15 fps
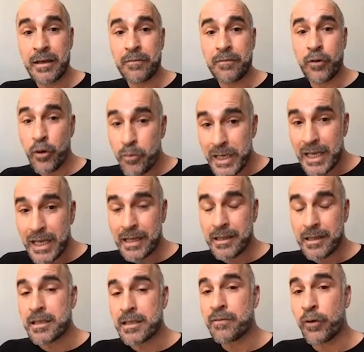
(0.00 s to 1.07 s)
For me, at
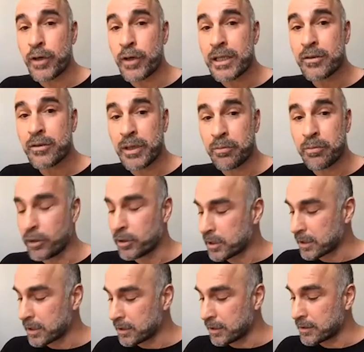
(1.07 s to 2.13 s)
least, for it to be
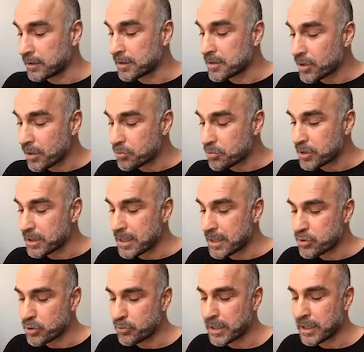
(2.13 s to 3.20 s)
political, disruption has
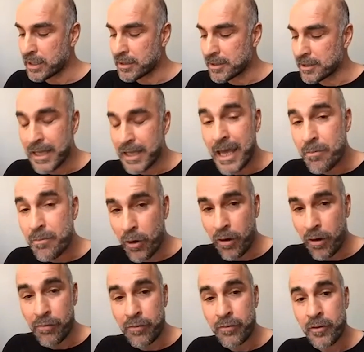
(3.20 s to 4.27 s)
to be in the name
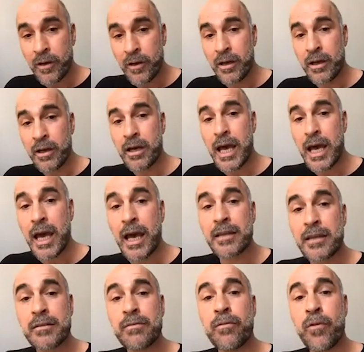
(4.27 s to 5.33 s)
of
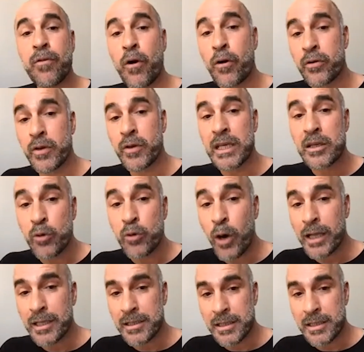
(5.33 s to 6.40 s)
and for
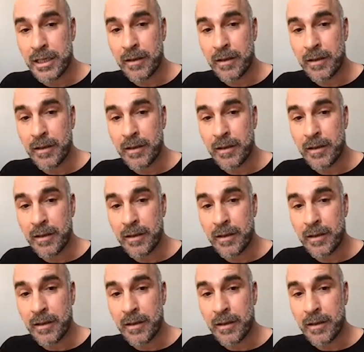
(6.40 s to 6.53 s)
equality.